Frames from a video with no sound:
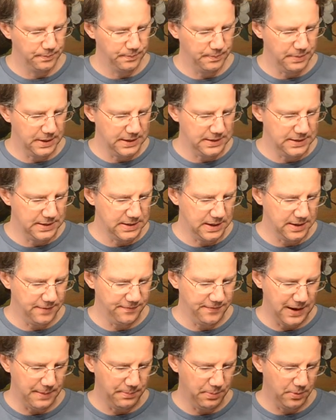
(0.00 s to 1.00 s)
But uh,
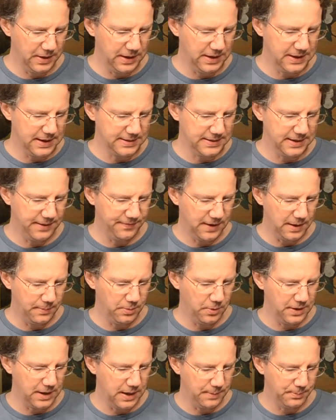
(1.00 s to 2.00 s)
five point, it does say
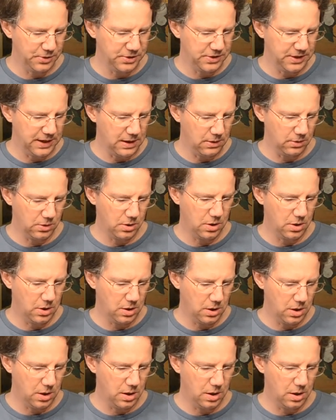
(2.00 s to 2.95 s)
5.9% alcohol